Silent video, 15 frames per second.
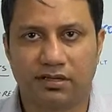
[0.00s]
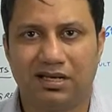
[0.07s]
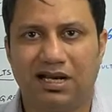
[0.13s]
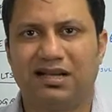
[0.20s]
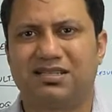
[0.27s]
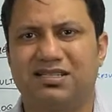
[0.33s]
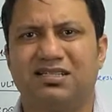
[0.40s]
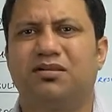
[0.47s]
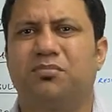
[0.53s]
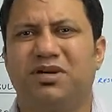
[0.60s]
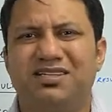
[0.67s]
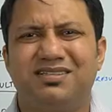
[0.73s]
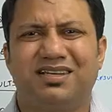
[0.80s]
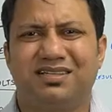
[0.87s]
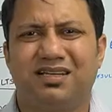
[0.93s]
Let us say somebody
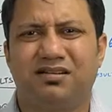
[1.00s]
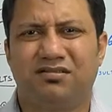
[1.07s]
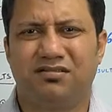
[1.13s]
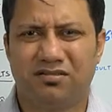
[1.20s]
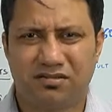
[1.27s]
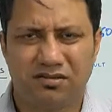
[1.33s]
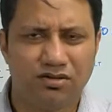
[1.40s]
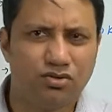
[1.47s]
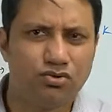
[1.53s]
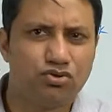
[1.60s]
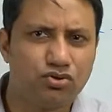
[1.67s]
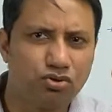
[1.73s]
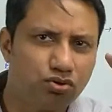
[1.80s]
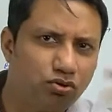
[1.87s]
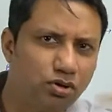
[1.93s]
said that you
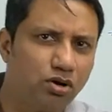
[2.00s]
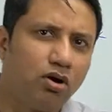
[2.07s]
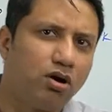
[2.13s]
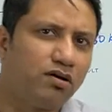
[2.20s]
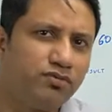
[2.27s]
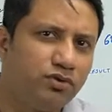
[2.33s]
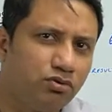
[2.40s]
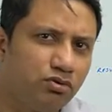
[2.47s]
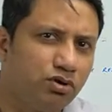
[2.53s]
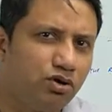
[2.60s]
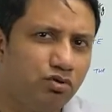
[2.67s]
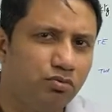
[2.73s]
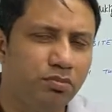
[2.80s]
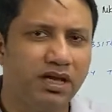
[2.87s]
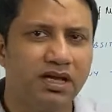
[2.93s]
should do a lot of
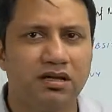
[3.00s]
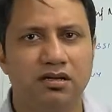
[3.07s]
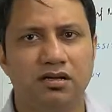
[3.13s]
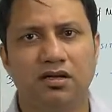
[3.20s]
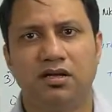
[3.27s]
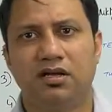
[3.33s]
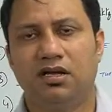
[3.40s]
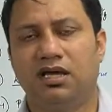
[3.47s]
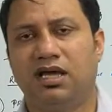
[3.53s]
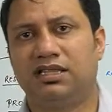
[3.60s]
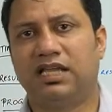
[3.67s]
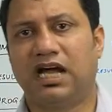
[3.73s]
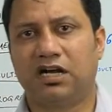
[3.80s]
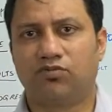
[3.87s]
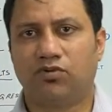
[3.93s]
YouTubing and
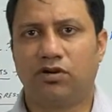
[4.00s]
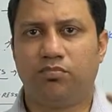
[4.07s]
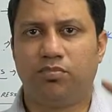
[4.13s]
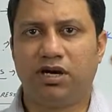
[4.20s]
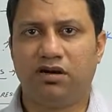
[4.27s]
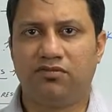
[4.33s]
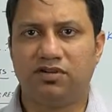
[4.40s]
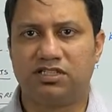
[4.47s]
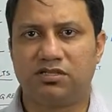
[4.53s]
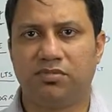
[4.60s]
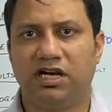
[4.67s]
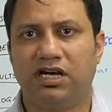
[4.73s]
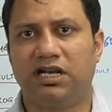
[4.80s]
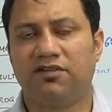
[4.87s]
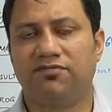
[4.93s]
that will build
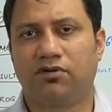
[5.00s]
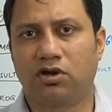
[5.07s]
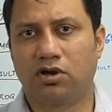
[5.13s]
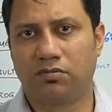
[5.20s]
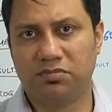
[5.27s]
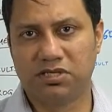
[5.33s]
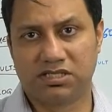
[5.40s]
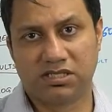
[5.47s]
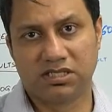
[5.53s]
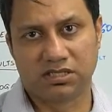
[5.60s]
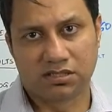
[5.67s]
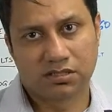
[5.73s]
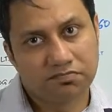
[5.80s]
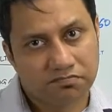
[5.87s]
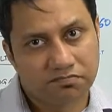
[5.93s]
visibility for your
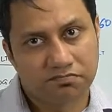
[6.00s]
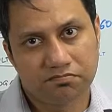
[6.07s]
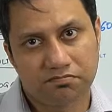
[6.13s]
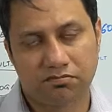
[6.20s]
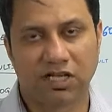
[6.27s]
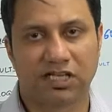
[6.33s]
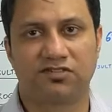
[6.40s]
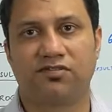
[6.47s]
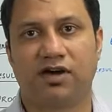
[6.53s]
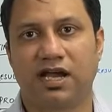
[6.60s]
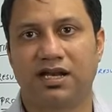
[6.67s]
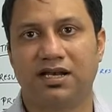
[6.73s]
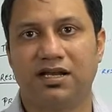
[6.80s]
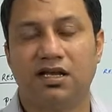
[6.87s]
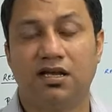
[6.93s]
business. That's
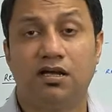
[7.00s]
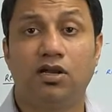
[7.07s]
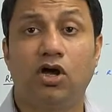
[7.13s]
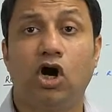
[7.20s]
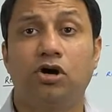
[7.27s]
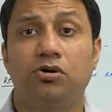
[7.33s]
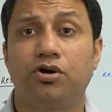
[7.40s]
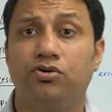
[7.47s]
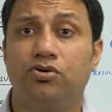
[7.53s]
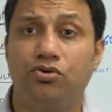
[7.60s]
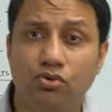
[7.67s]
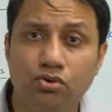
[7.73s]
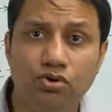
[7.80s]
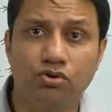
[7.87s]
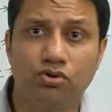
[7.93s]
fine. Now, how do you do
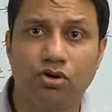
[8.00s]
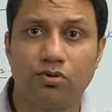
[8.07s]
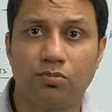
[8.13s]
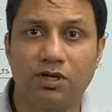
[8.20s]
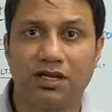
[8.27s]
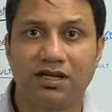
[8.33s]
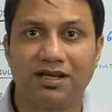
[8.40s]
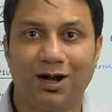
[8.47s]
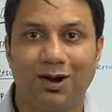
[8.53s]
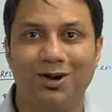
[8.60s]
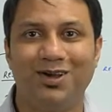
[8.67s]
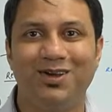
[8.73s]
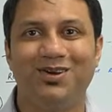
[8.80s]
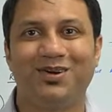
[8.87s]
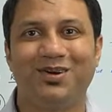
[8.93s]
YouTubing? How do
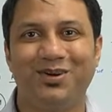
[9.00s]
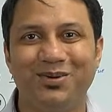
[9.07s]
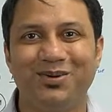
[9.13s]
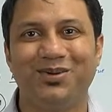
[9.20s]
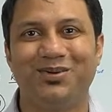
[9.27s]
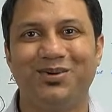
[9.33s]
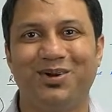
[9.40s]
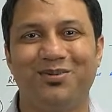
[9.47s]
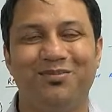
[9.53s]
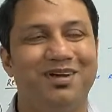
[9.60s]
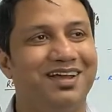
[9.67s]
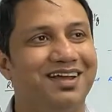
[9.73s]
you do YouTubing?